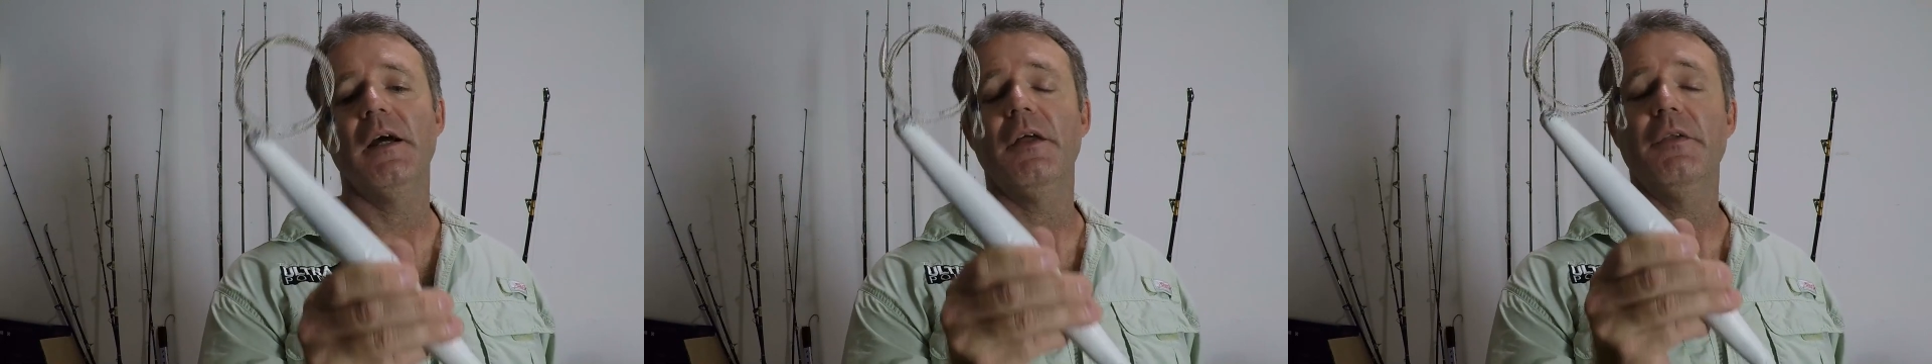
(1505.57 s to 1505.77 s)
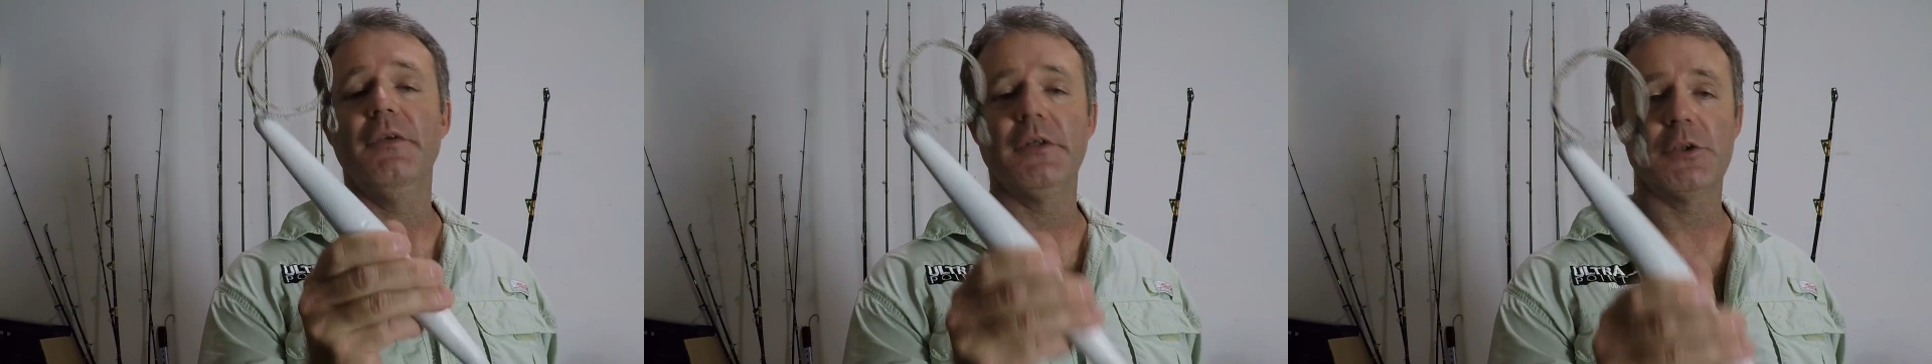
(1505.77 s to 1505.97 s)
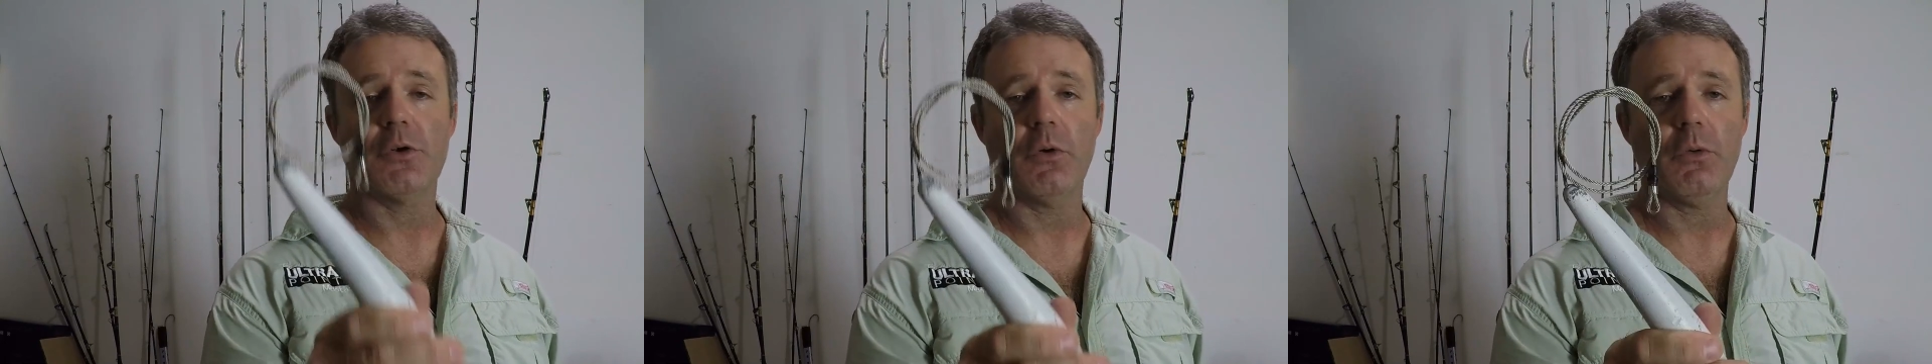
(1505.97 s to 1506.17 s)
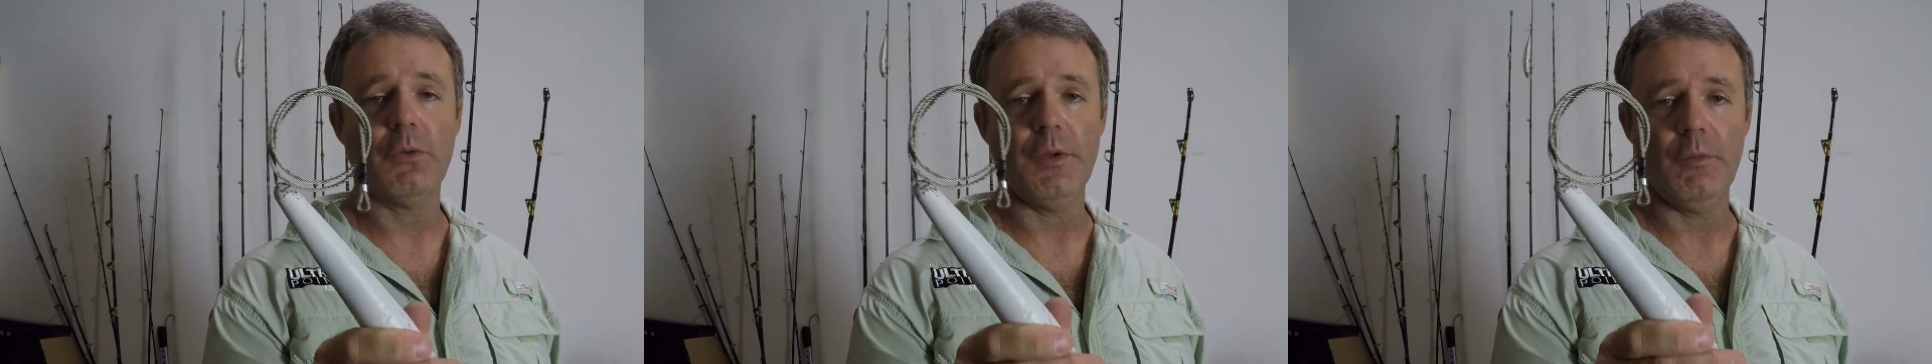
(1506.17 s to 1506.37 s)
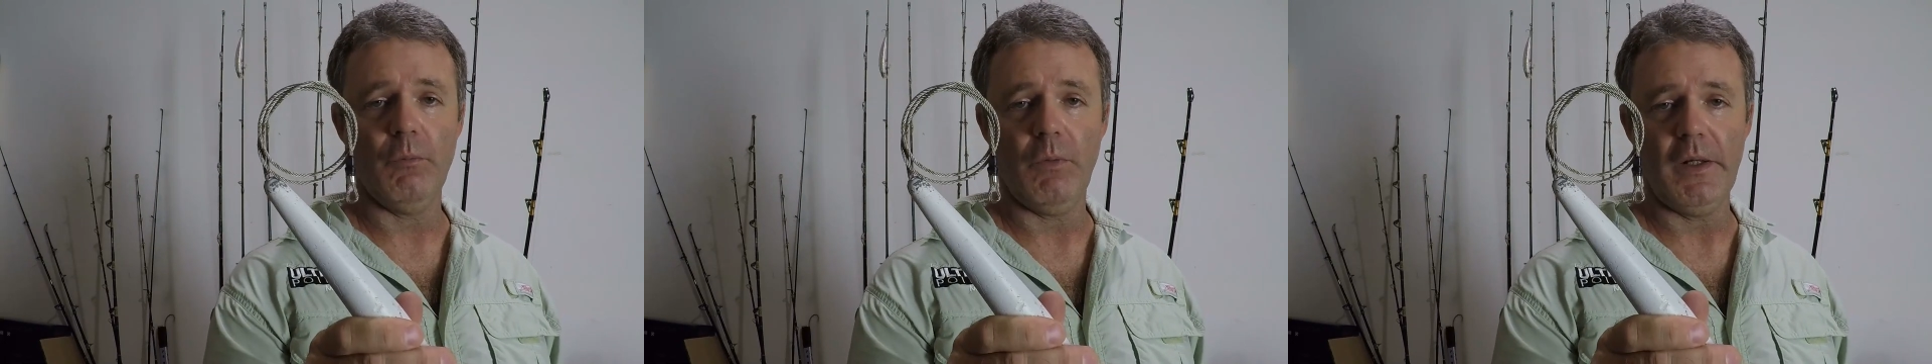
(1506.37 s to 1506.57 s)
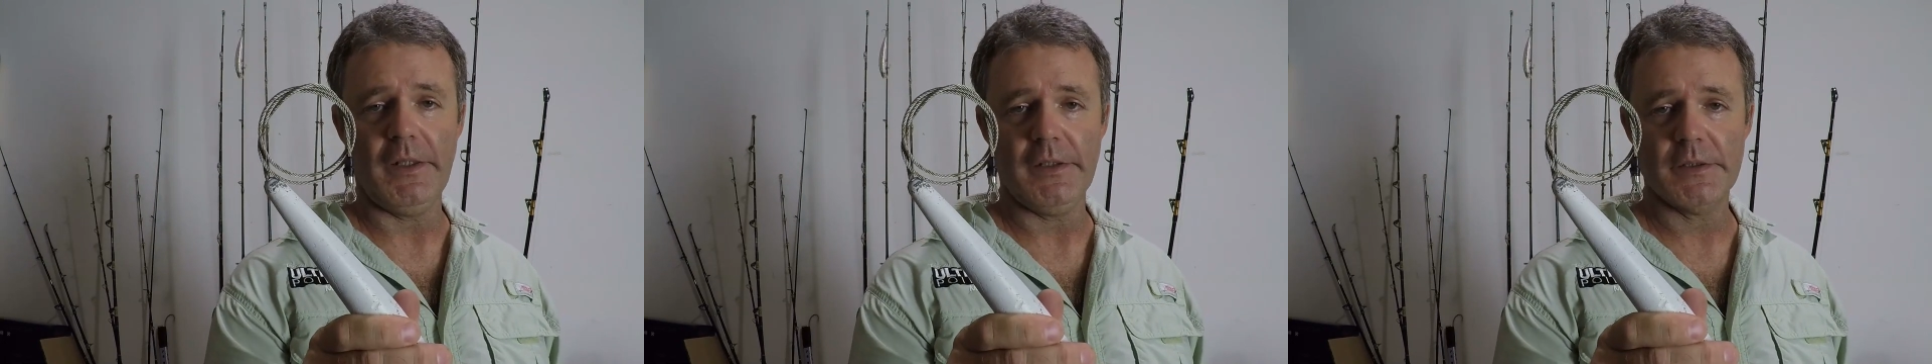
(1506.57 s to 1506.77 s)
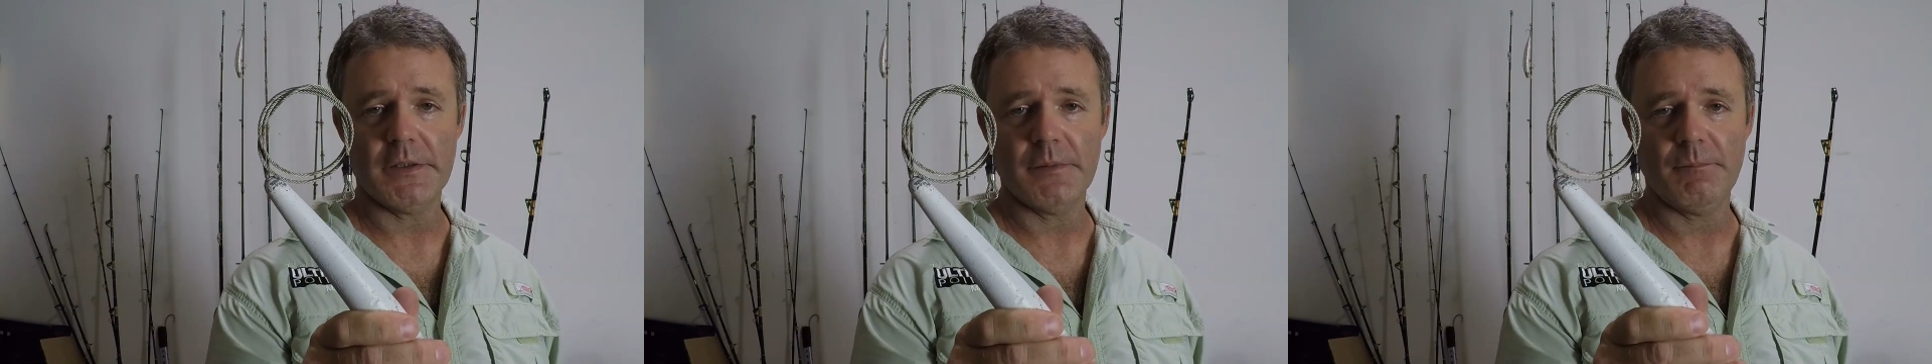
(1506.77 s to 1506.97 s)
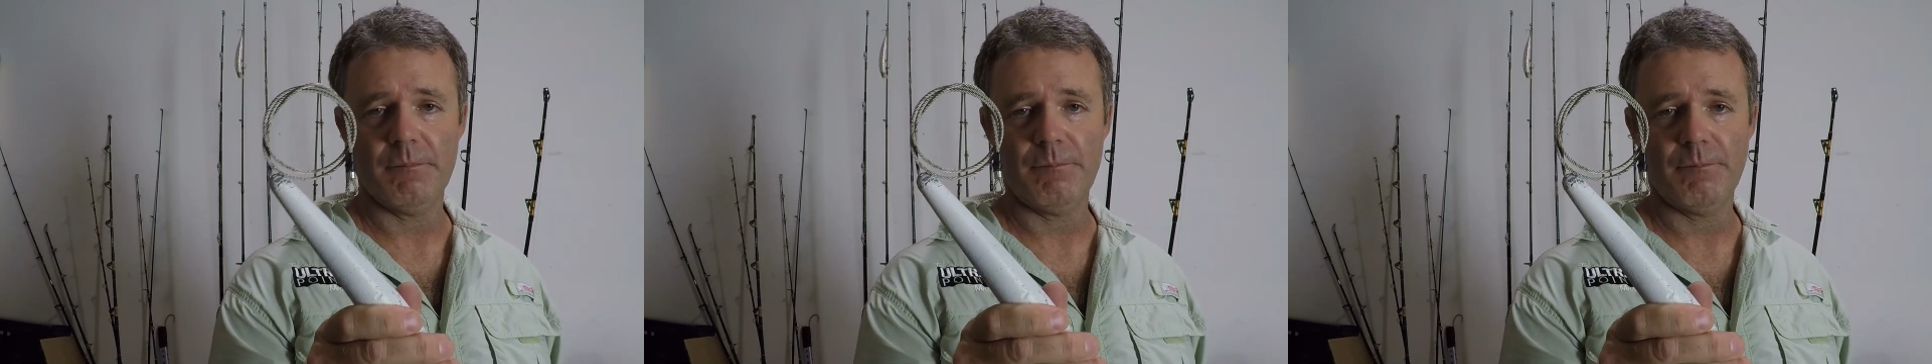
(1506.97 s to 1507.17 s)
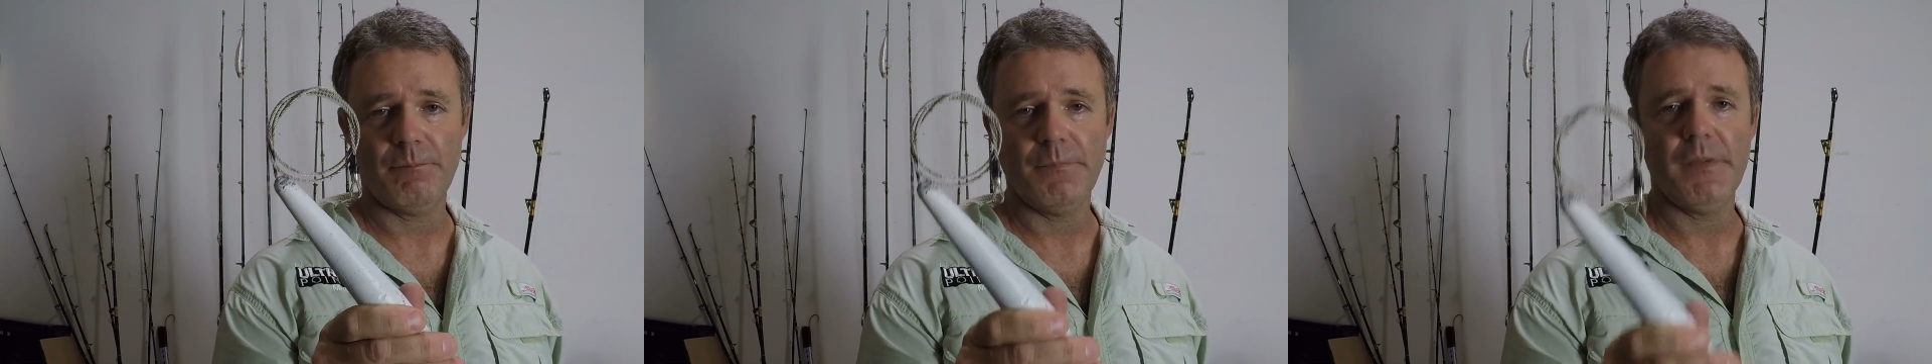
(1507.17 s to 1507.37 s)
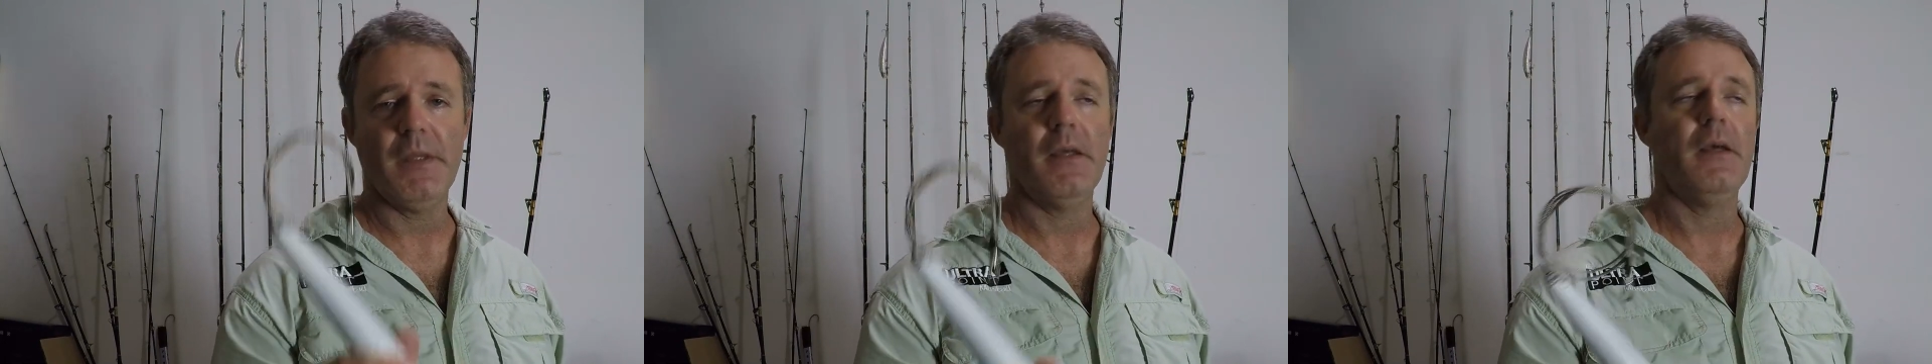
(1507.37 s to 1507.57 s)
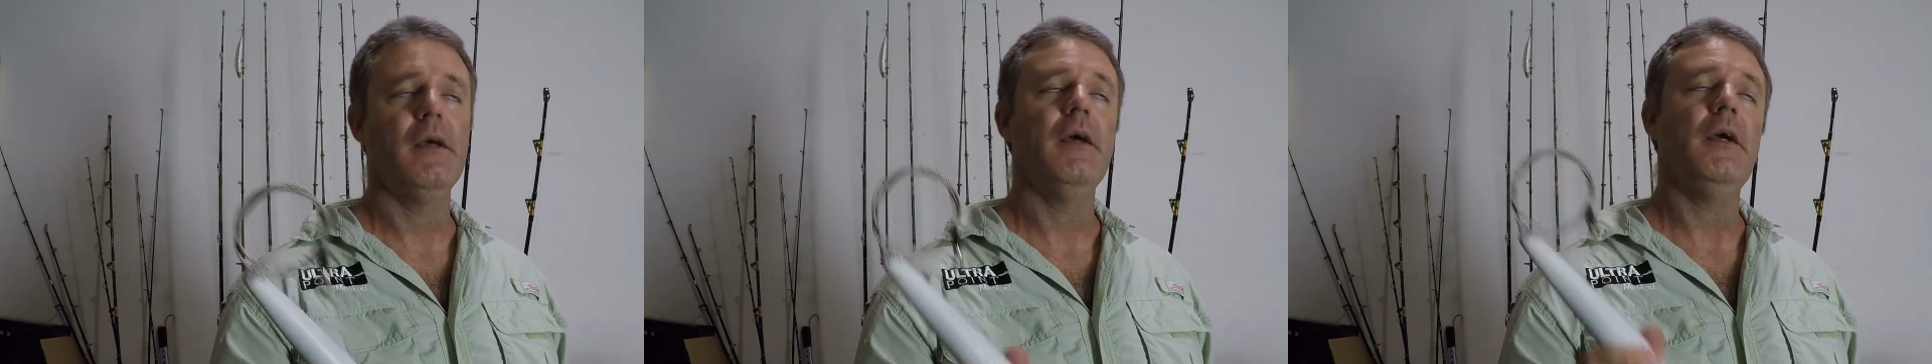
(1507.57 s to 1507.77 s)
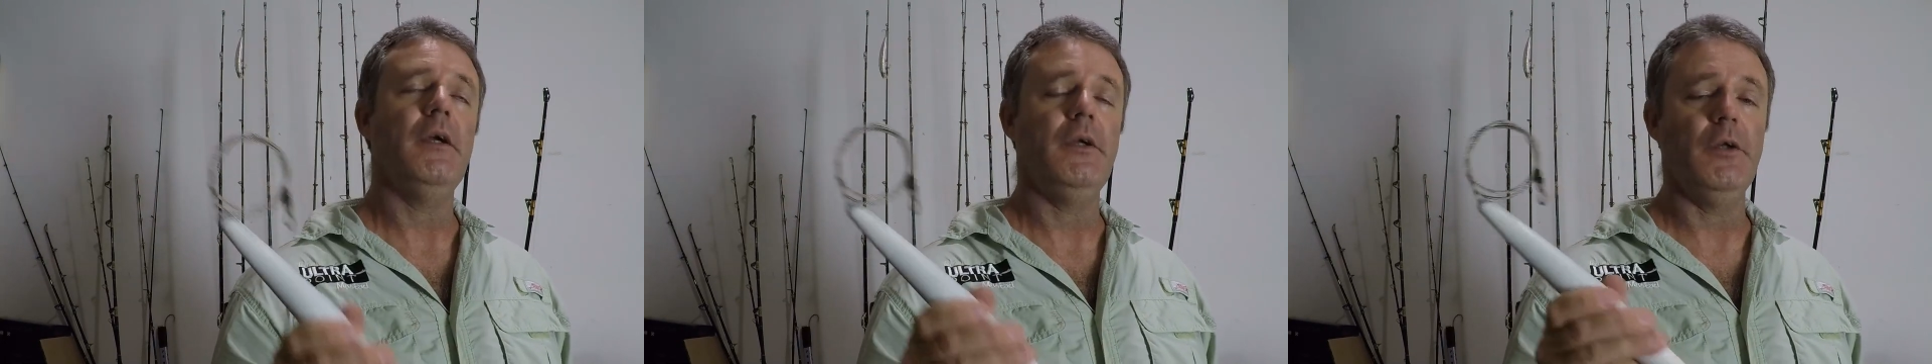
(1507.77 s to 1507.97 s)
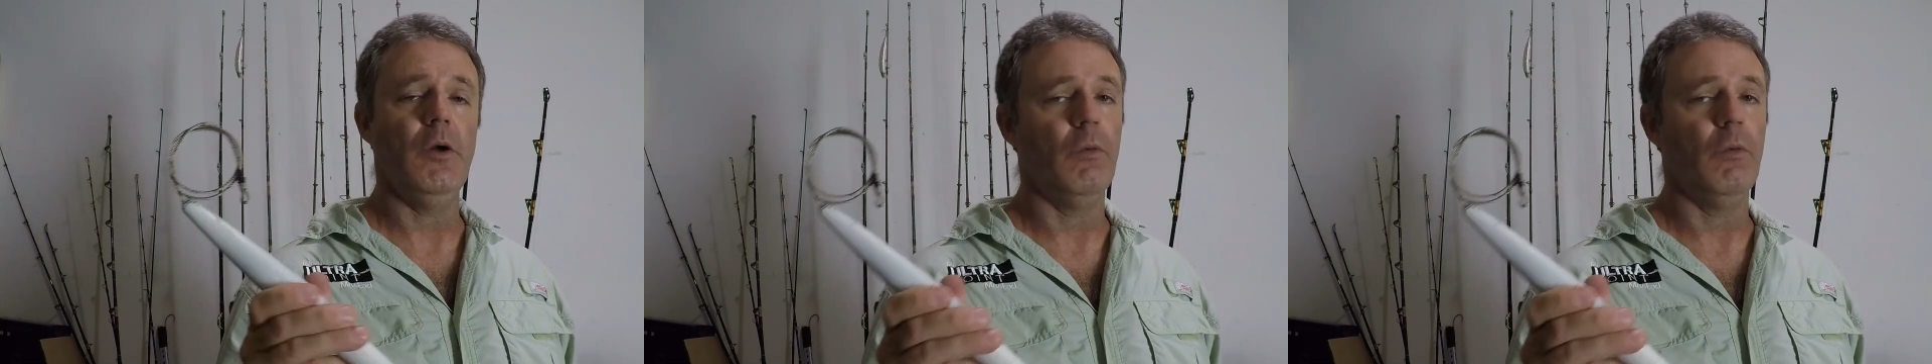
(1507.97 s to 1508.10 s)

the trolling weight. You